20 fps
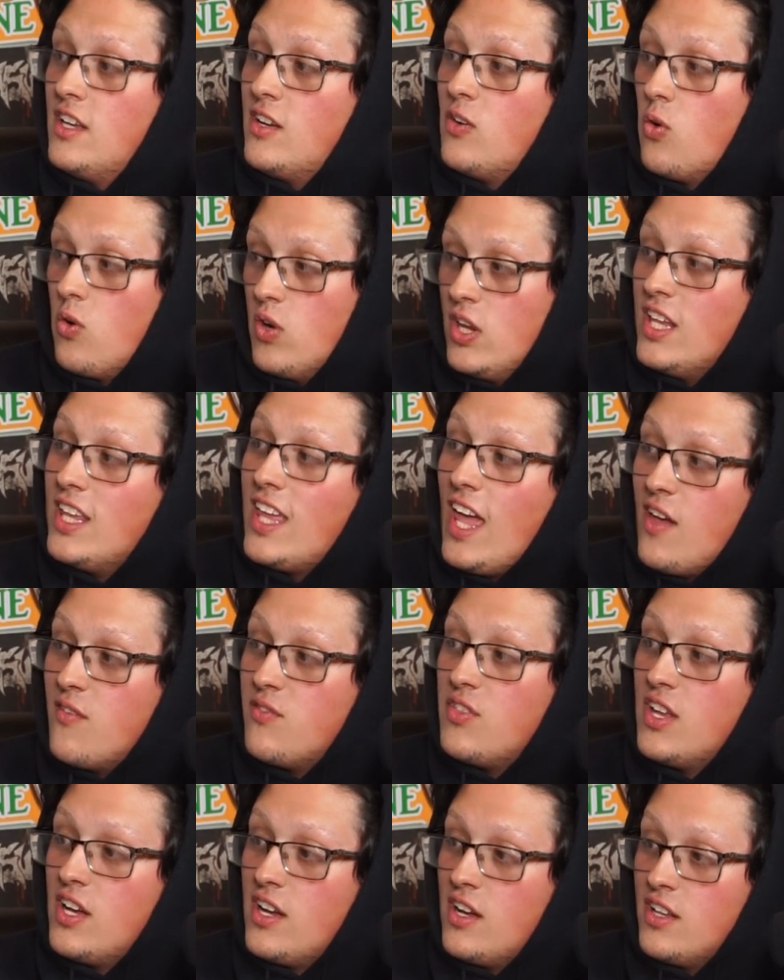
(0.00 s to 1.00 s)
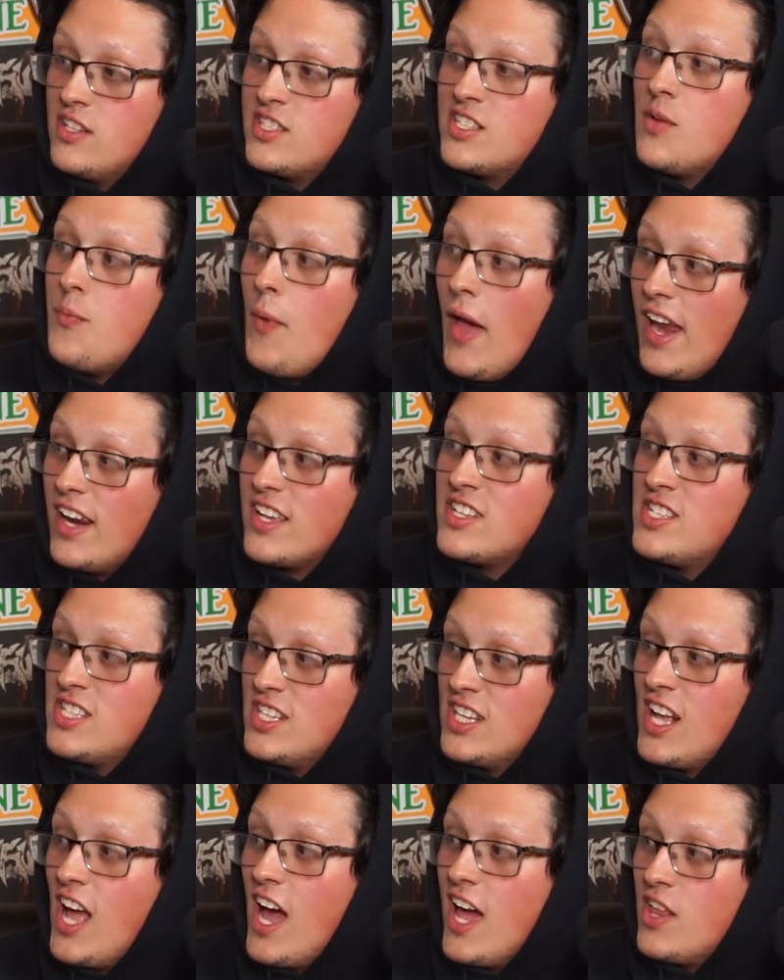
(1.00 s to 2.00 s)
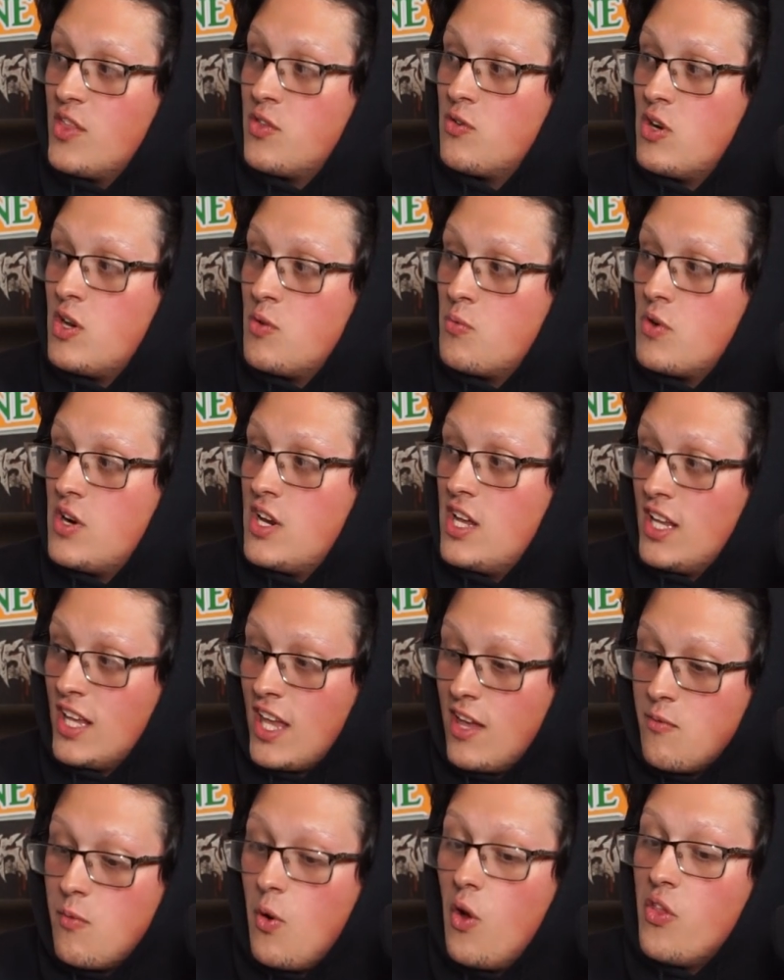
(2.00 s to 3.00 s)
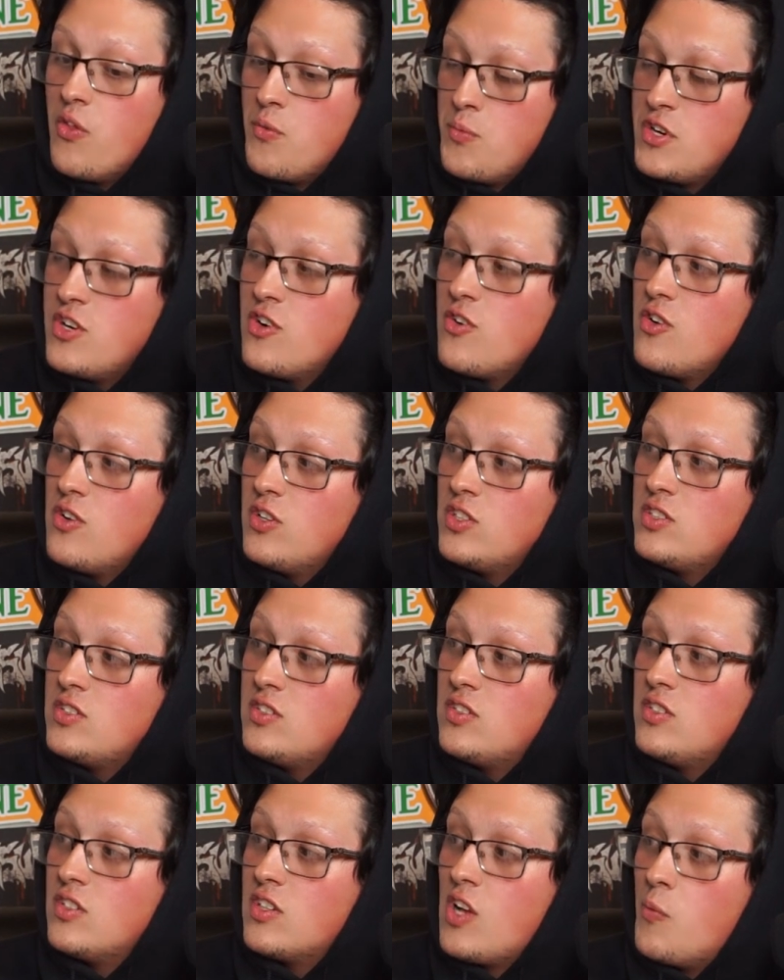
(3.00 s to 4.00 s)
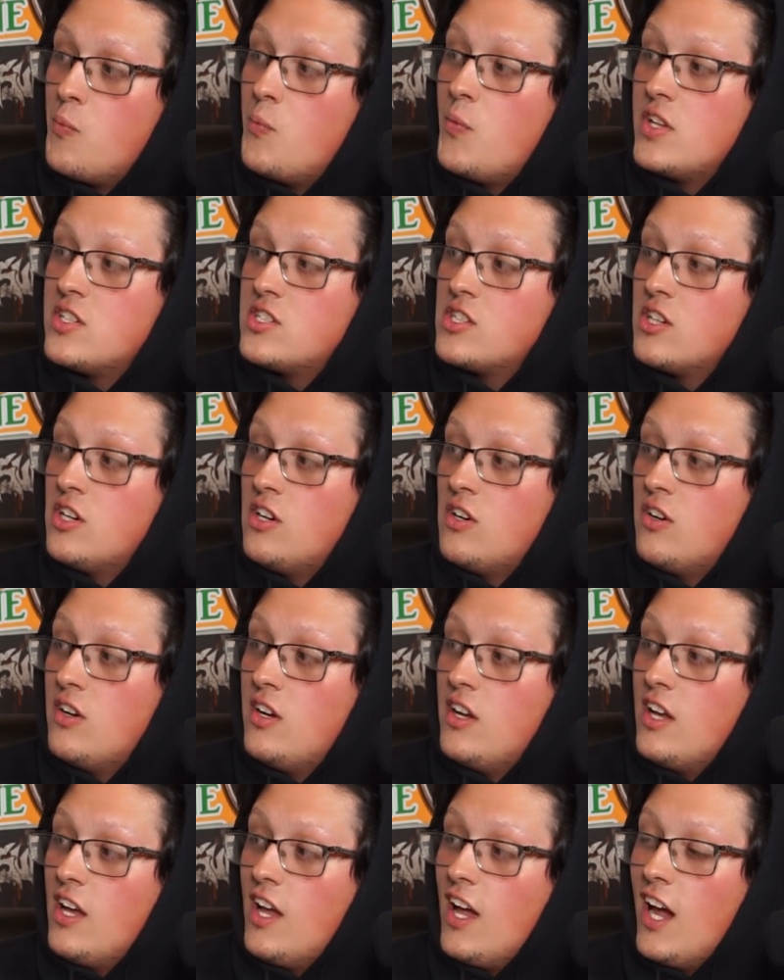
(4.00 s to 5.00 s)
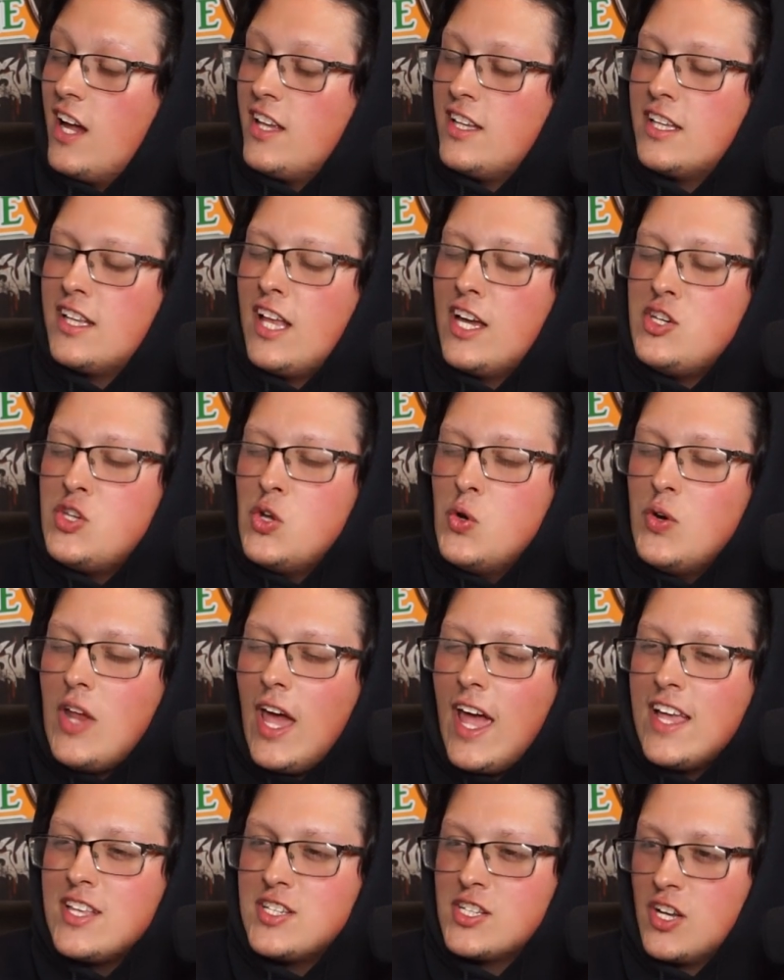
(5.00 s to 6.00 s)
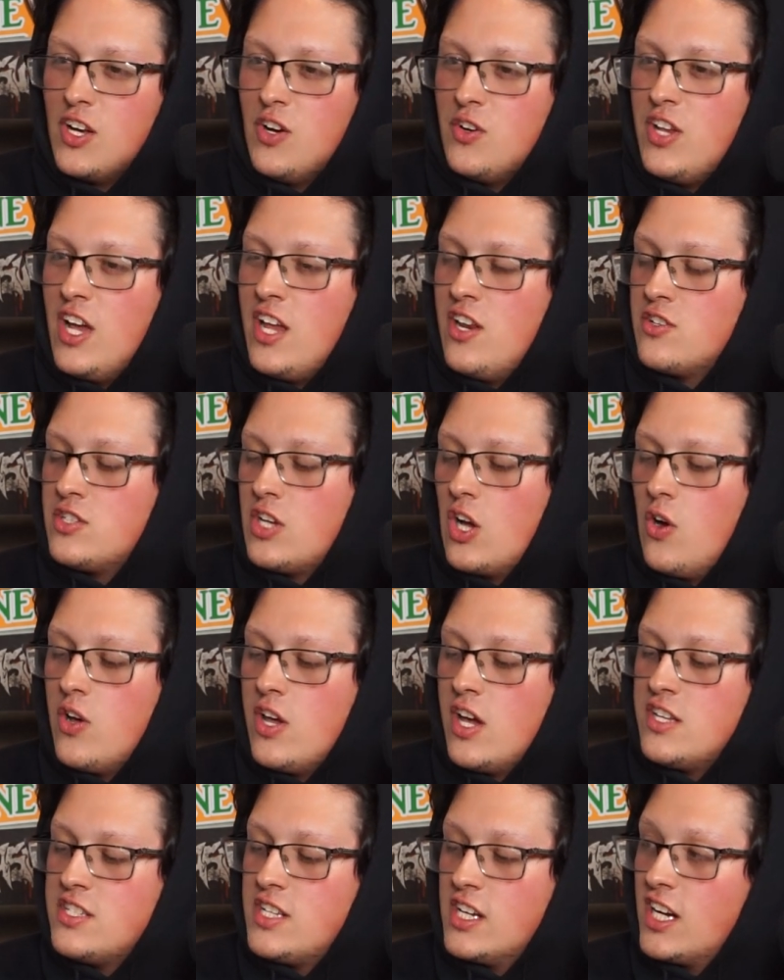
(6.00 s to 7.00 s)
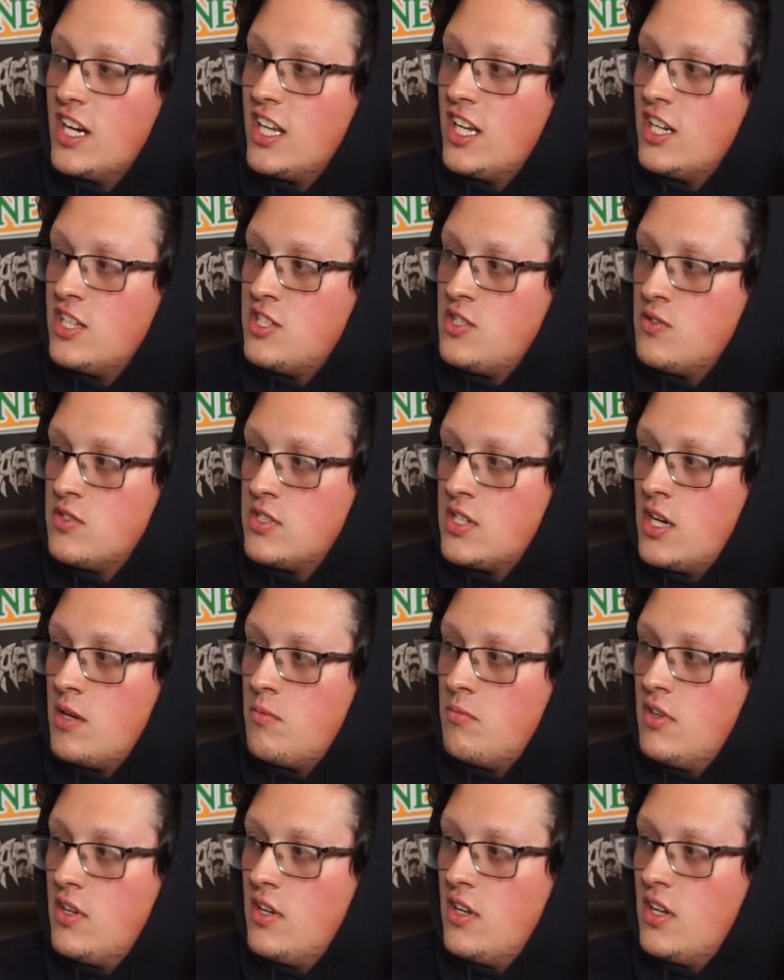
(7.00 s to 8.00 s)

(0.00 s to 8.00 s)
Or he gave the schematics to the guy to 3D print it and gave him all the materials a couple months ago. And then like 2 days ago, Daniel's like, oh yeah, he's not going to get it to you in time.